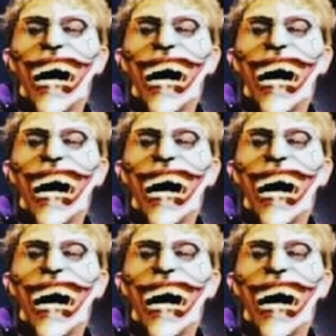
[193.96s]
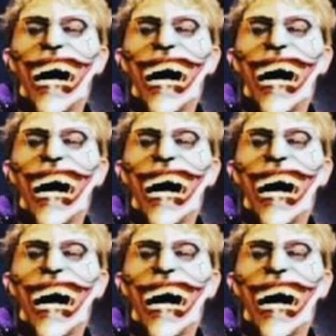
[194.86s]

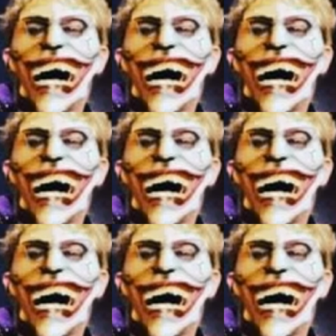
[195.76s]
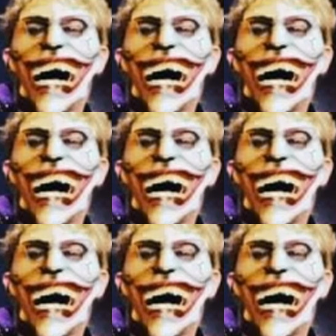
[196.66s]

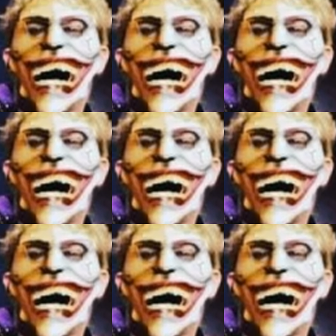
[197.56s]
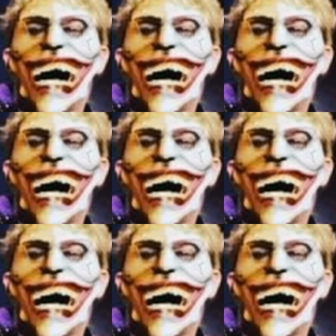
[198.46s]
This is a still picture; no speech is visible.